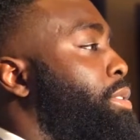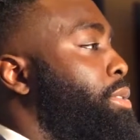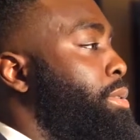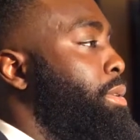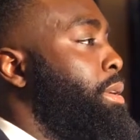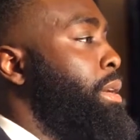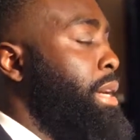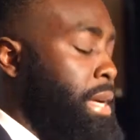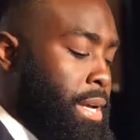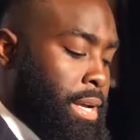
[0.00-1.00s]
to do.
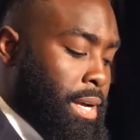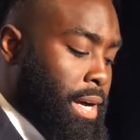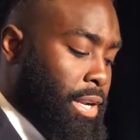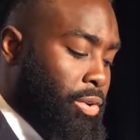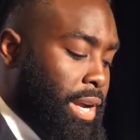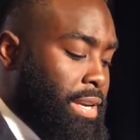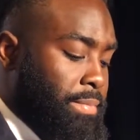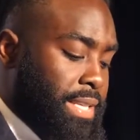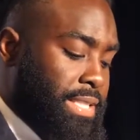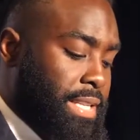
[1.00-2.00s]
The Great
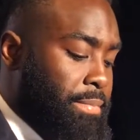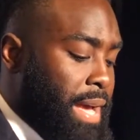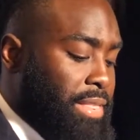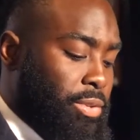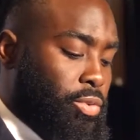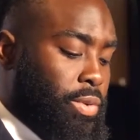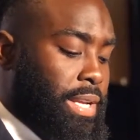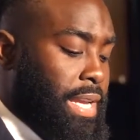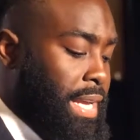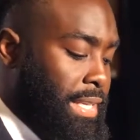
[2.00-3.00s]
Commission in Matthew
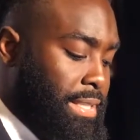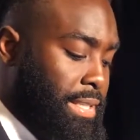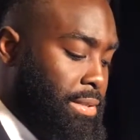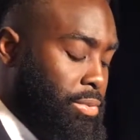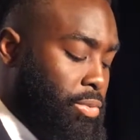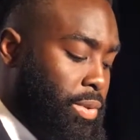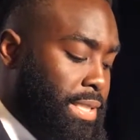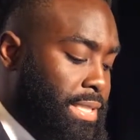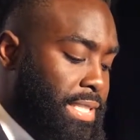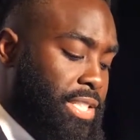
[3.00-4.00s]

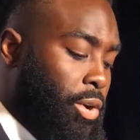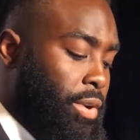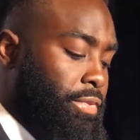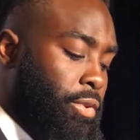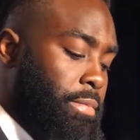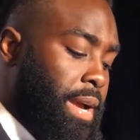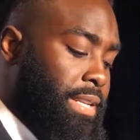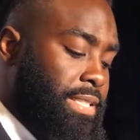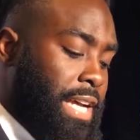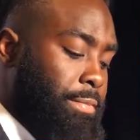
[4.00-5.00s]
28:19-20 says, "Go therefore and make
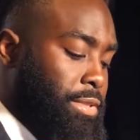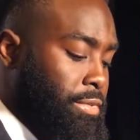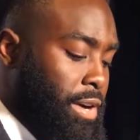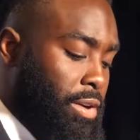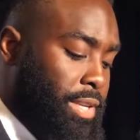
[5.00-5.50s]
disciples of all